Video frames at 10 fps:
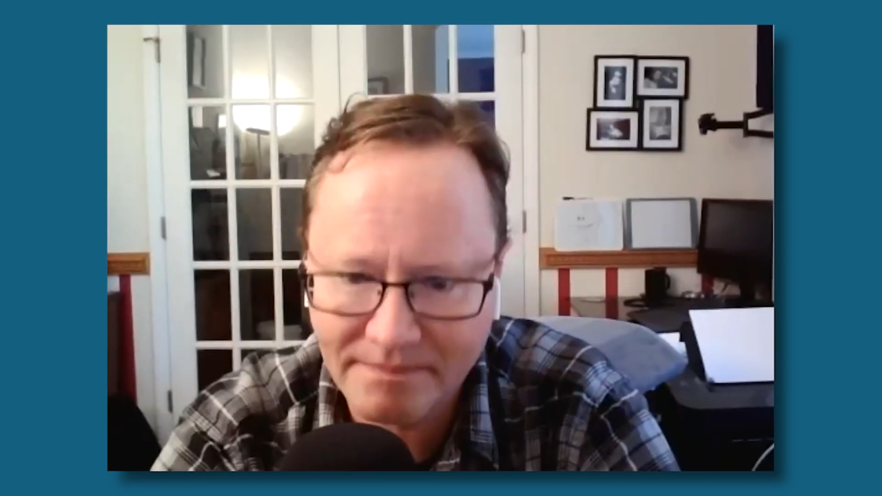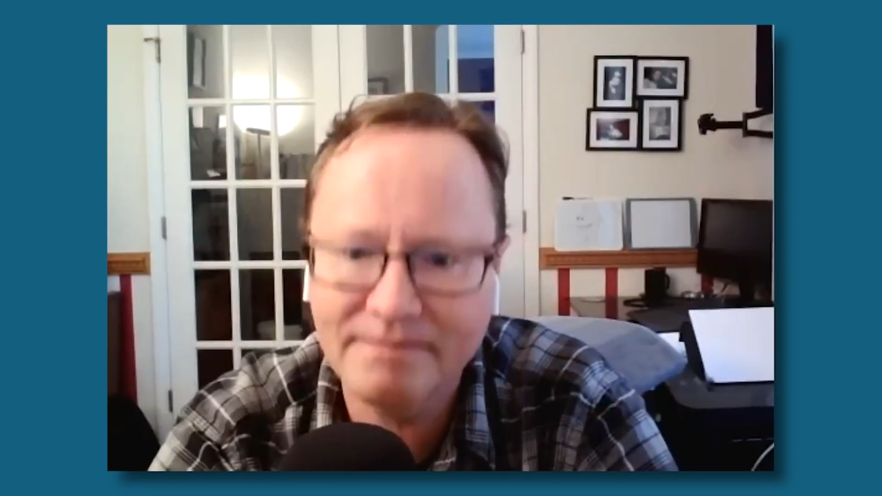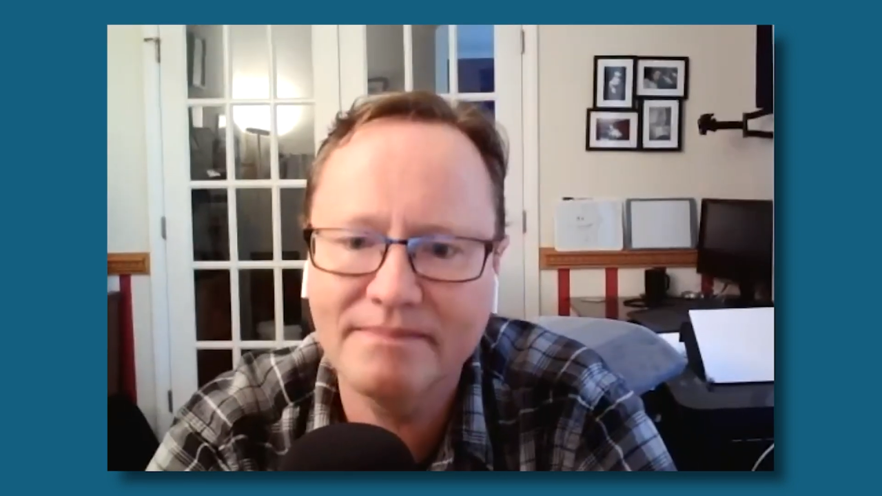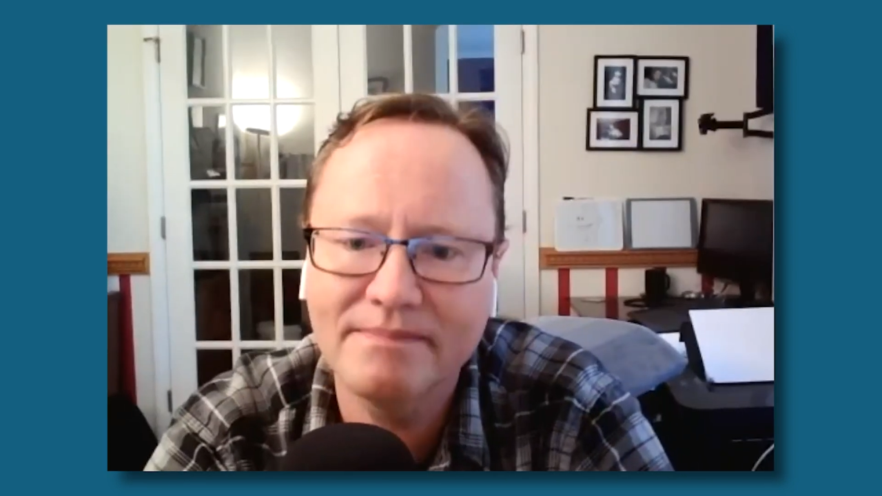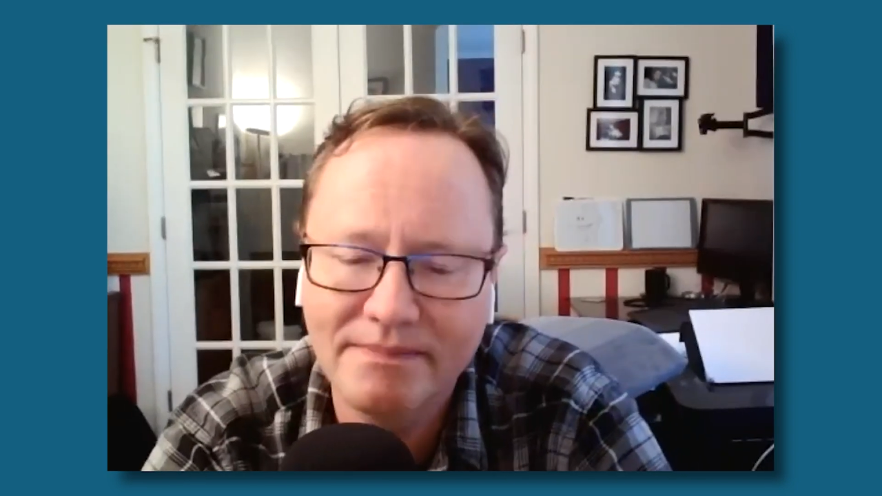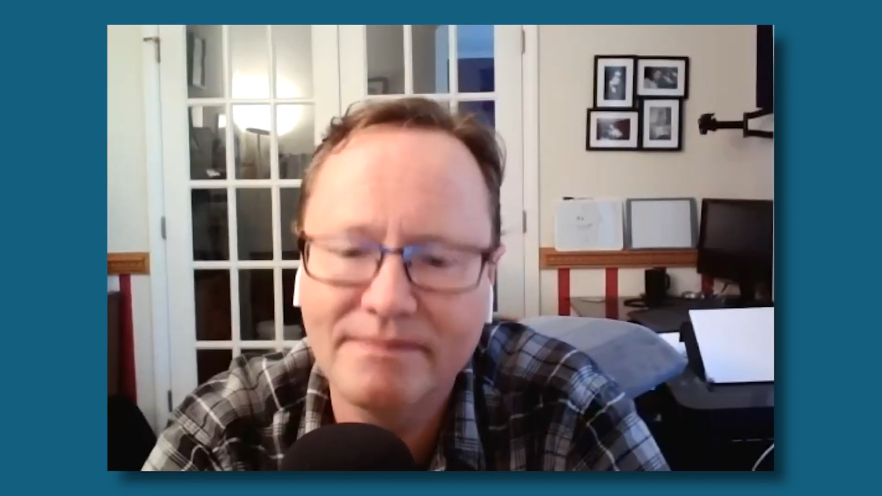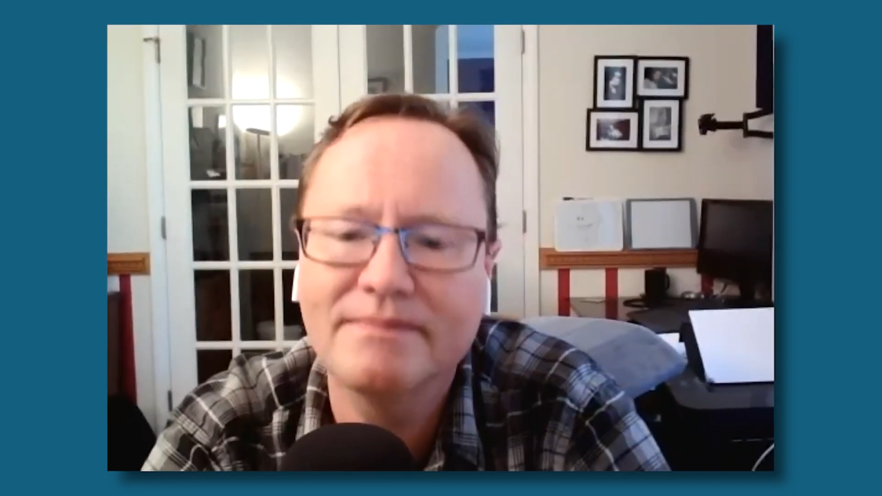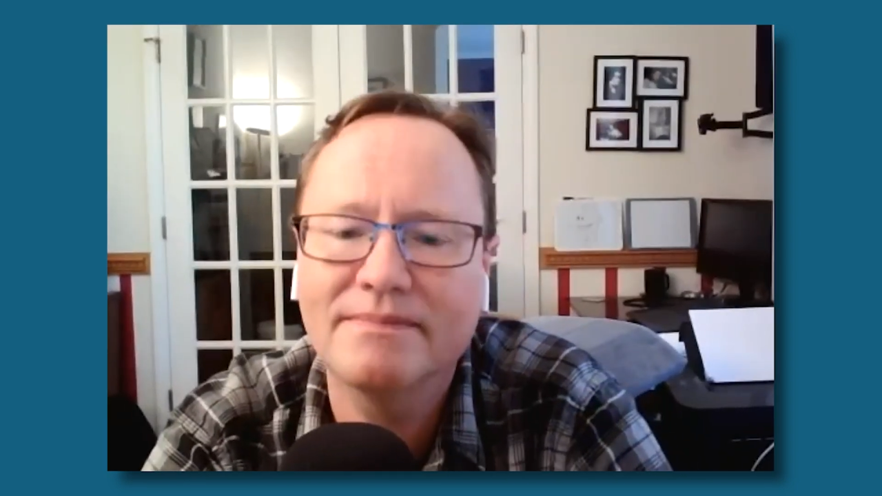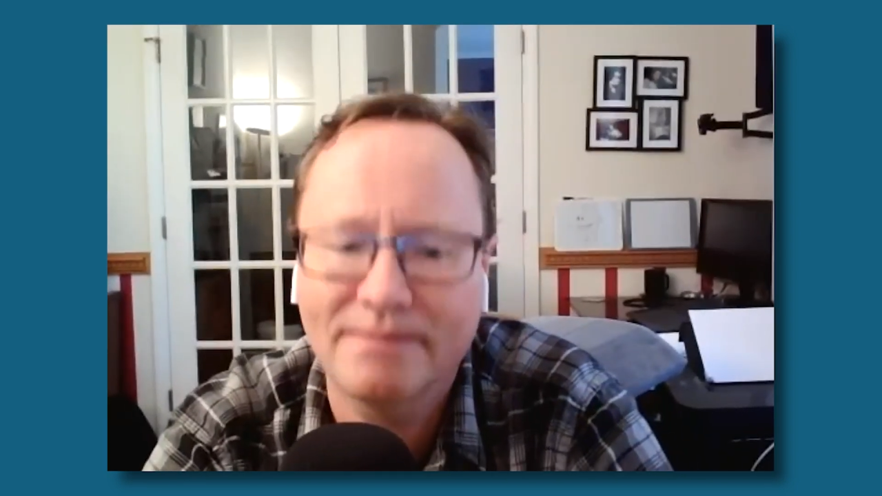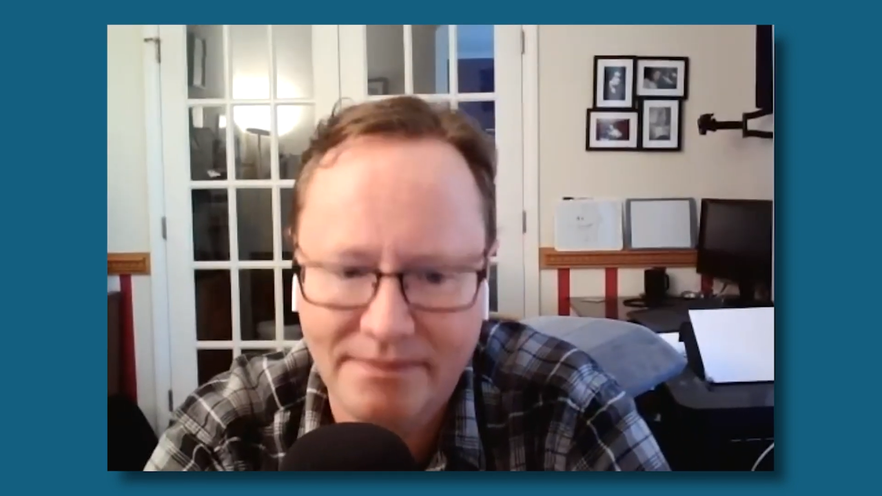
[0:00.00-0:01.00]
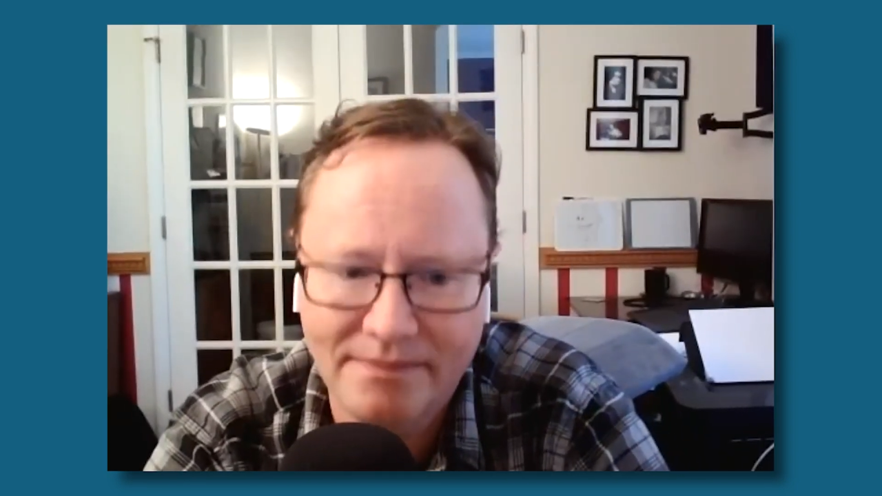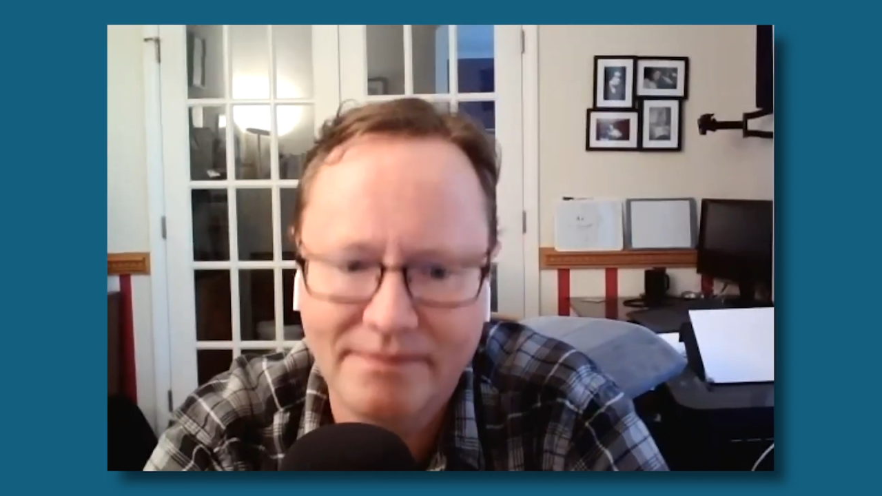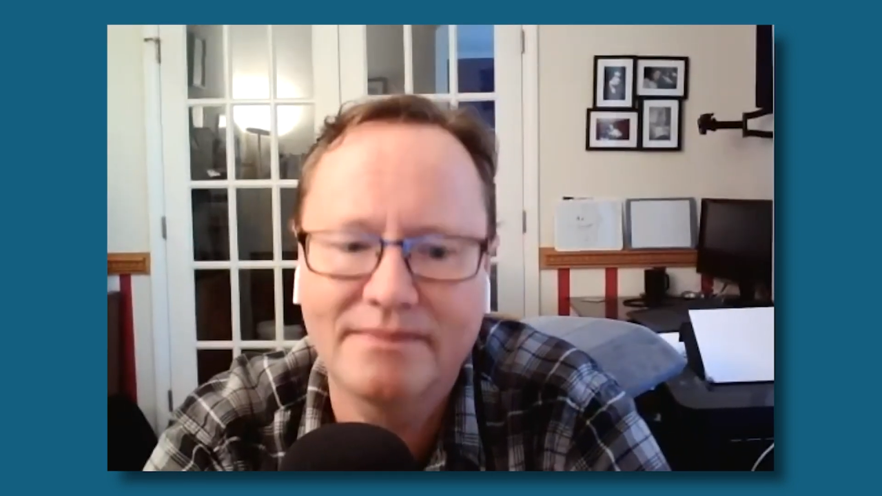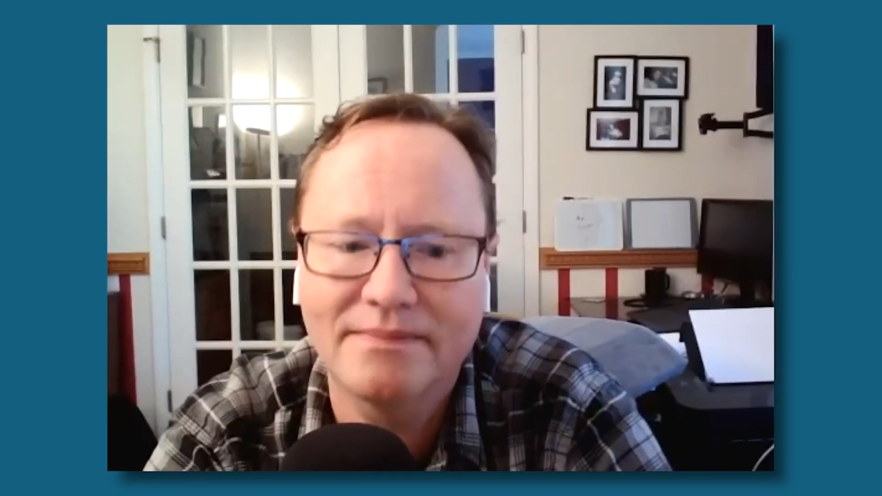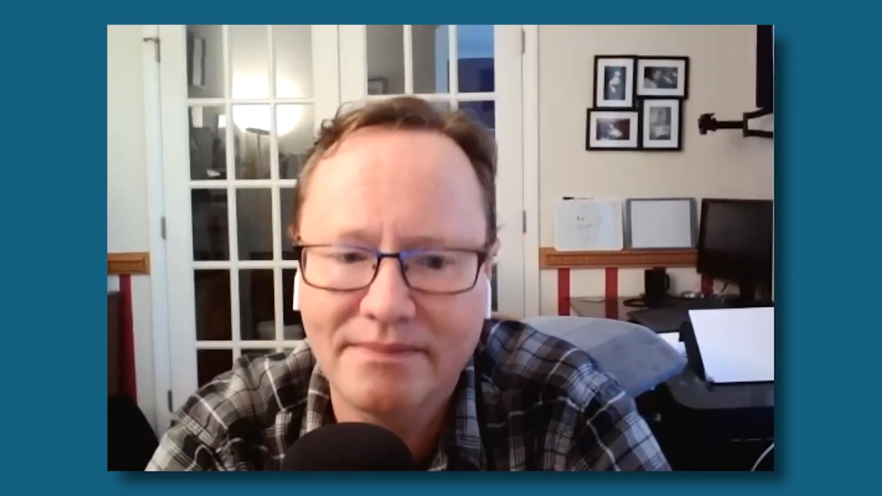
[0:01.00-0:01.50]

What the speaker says: why is there so